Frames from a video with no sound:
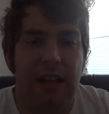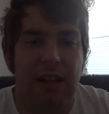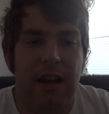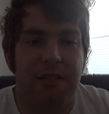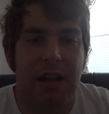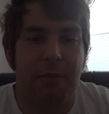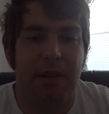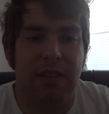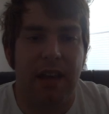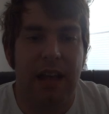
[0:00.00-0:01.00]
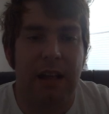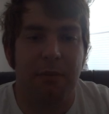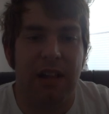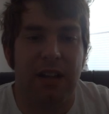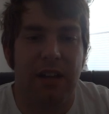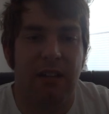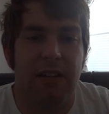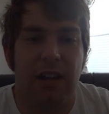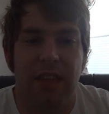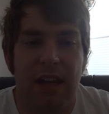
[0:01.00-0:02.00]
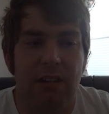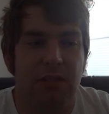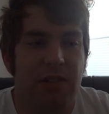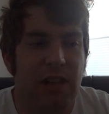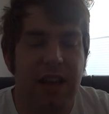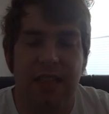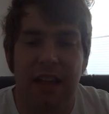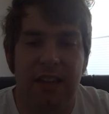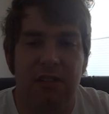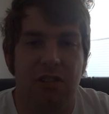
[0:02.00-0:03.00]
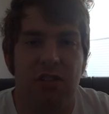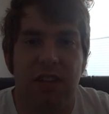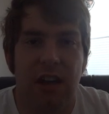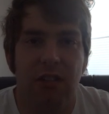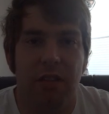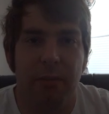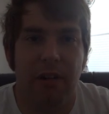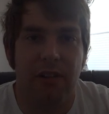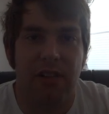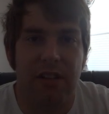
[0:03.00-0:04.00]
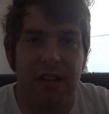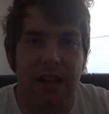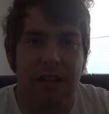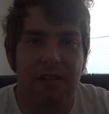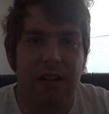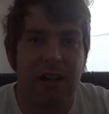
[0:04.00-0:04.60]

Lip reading: coming up and saying I'm gonna kill you. They don't say that, they just kill the person, you know.